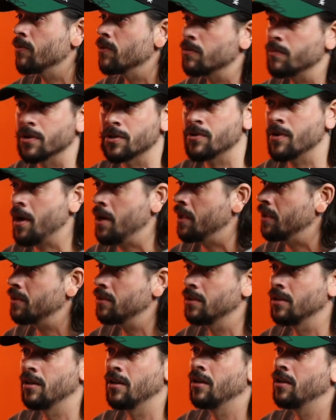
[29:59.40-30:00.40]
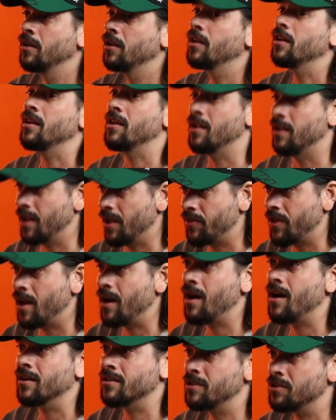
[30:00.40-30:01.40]
anaerobic training. Mm-hmm. Get
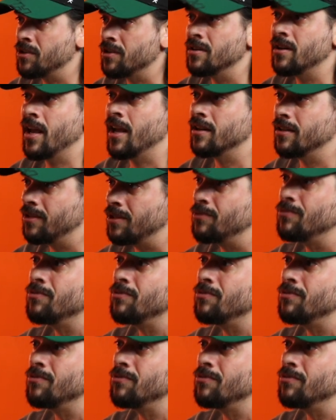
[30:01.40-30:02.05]
that oxygen debt.